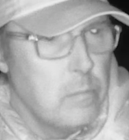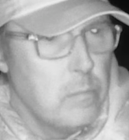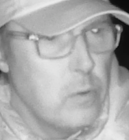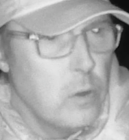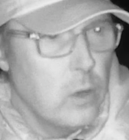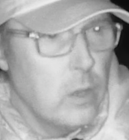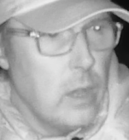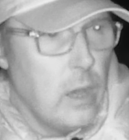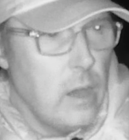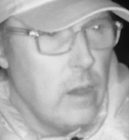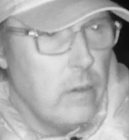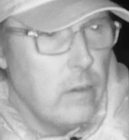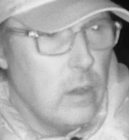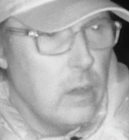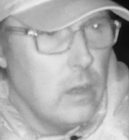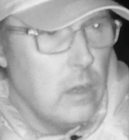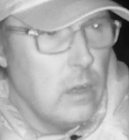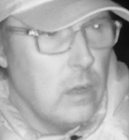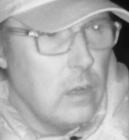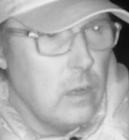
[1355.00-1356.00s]
But uh,
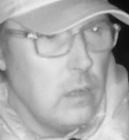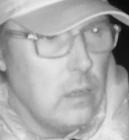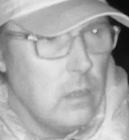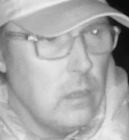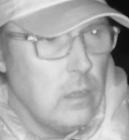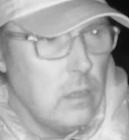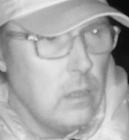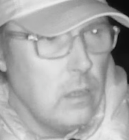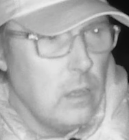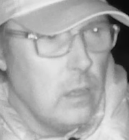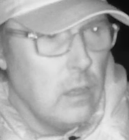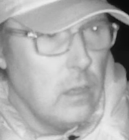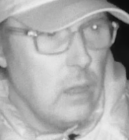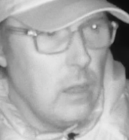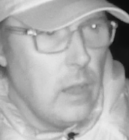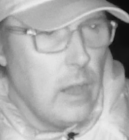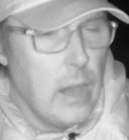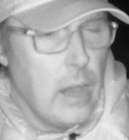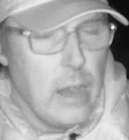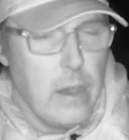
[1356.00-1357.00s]

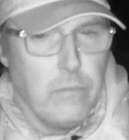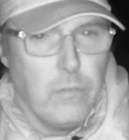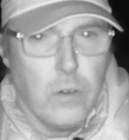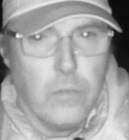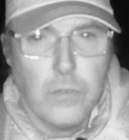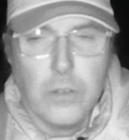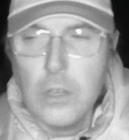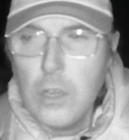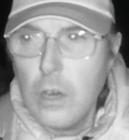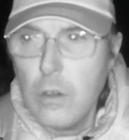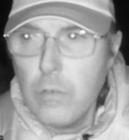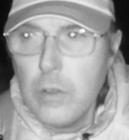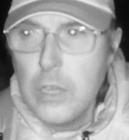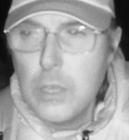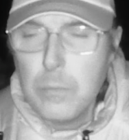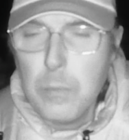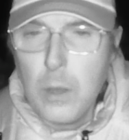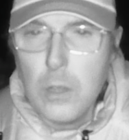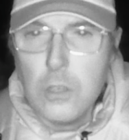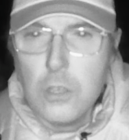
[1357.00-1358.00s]
I have often got
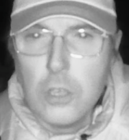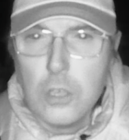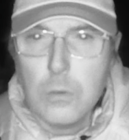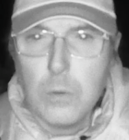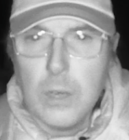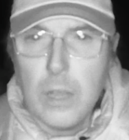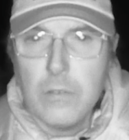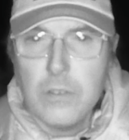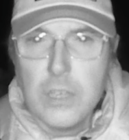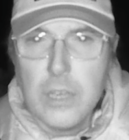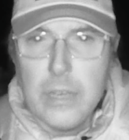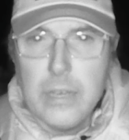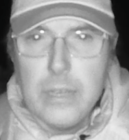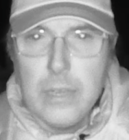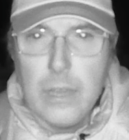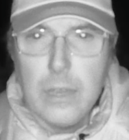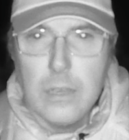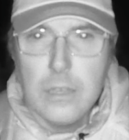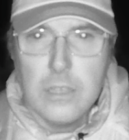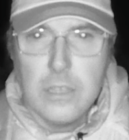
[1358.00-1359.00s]
responses when I've said,
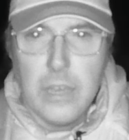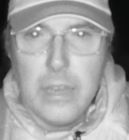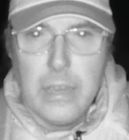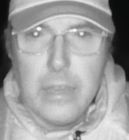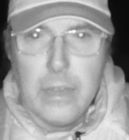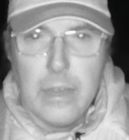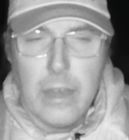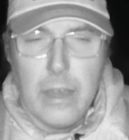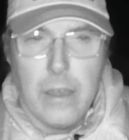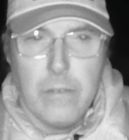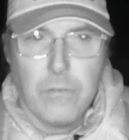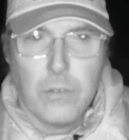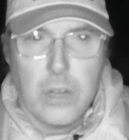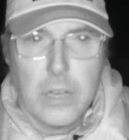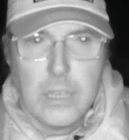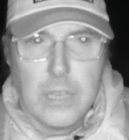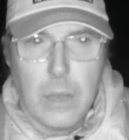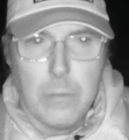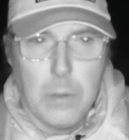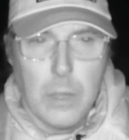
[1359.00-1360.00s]
say, uh, for
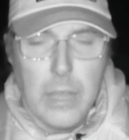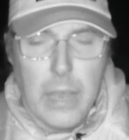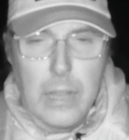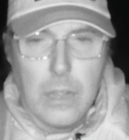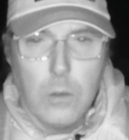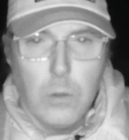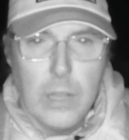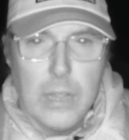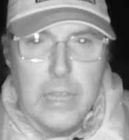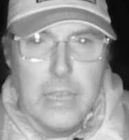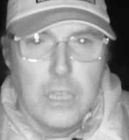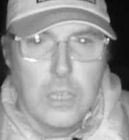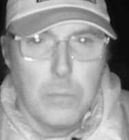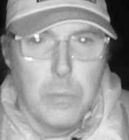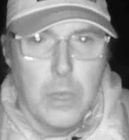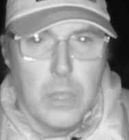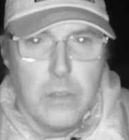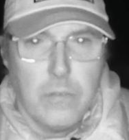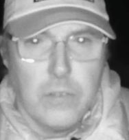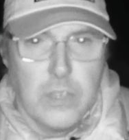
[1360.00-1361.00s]
example, hello
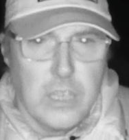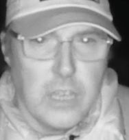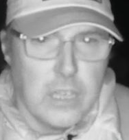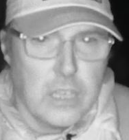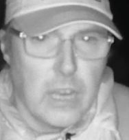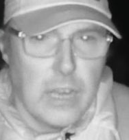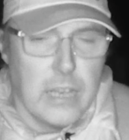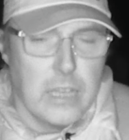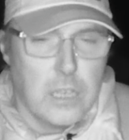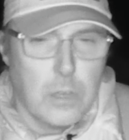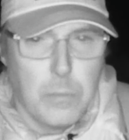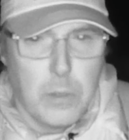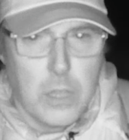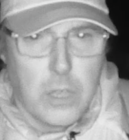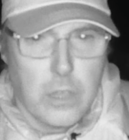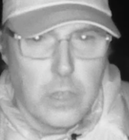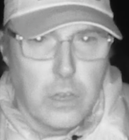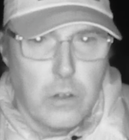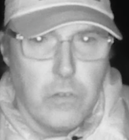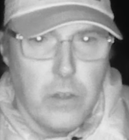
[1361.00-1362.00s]
Elizabeth, it says Elizabeth
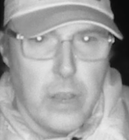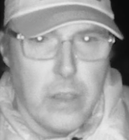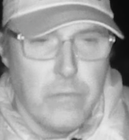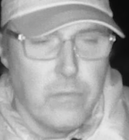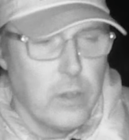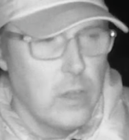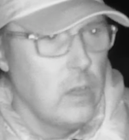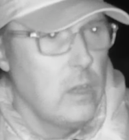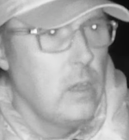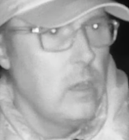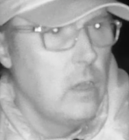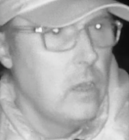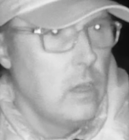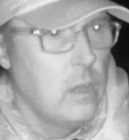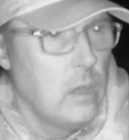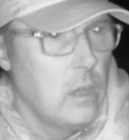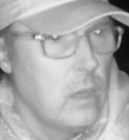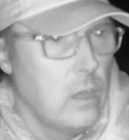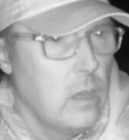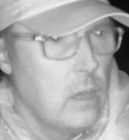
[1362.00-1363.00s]
on the grave.
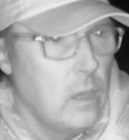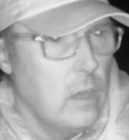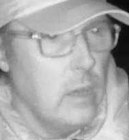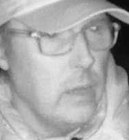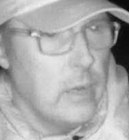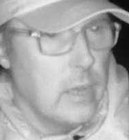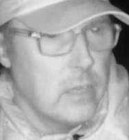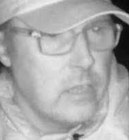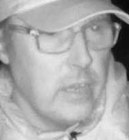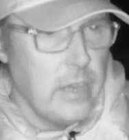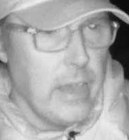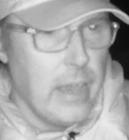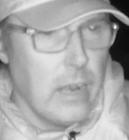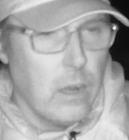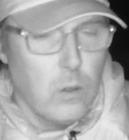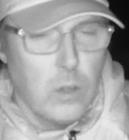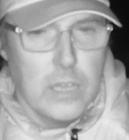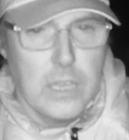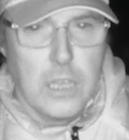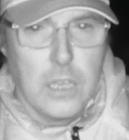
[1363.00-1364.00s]
And I say,
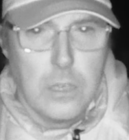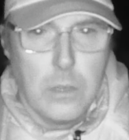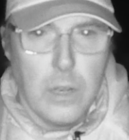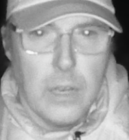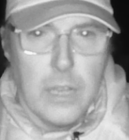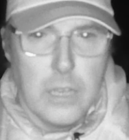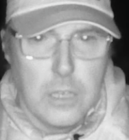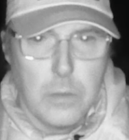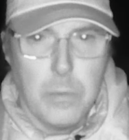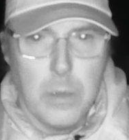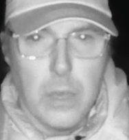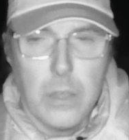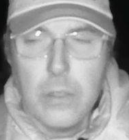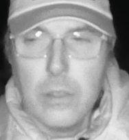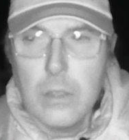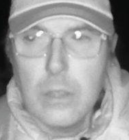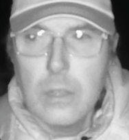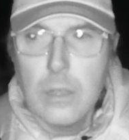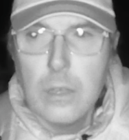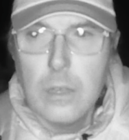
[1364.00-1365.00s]
hello
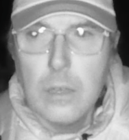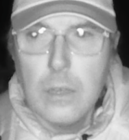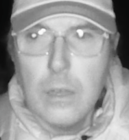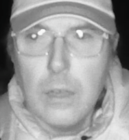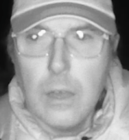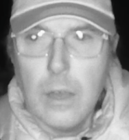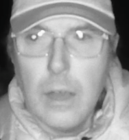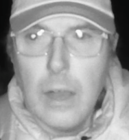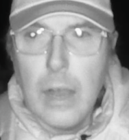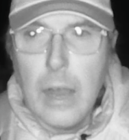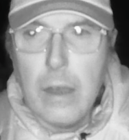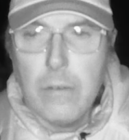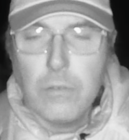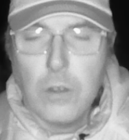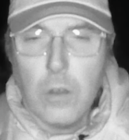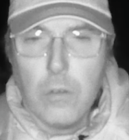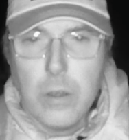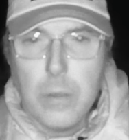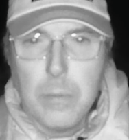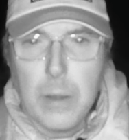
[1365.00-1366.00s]
Elizabeth. I have
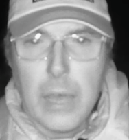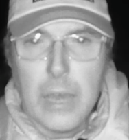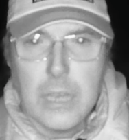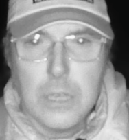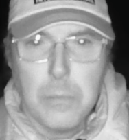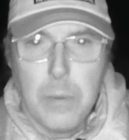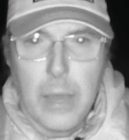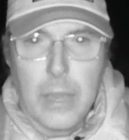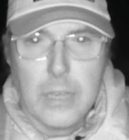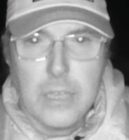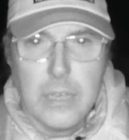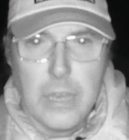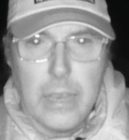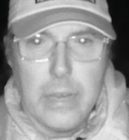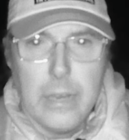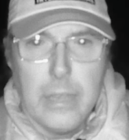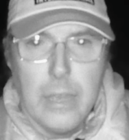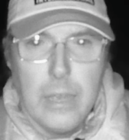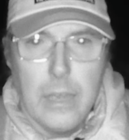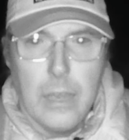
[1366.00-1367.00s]
got replies back
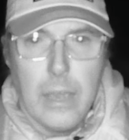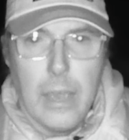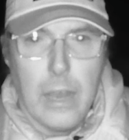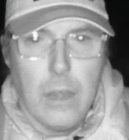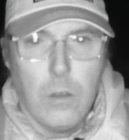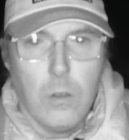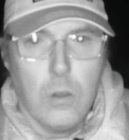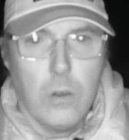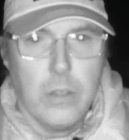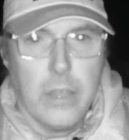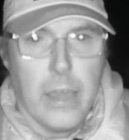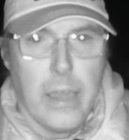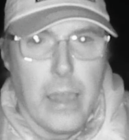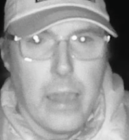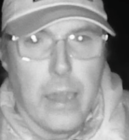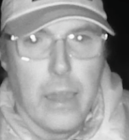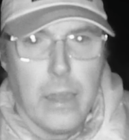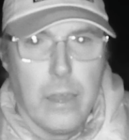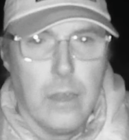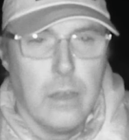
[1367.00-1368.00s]
saying, hello
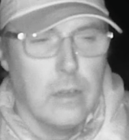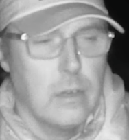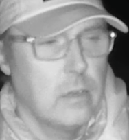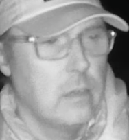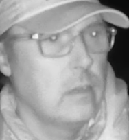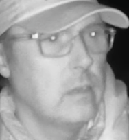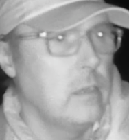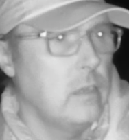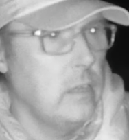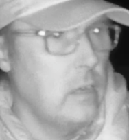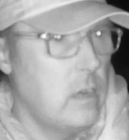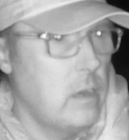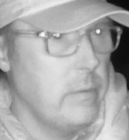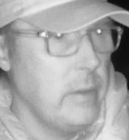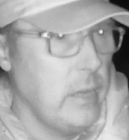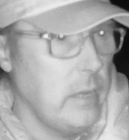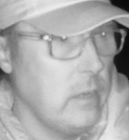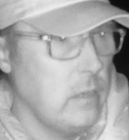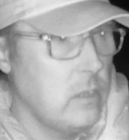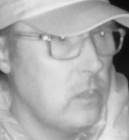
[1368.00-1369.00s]
there. You know what
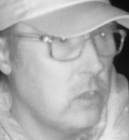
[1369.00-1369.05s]
I mean?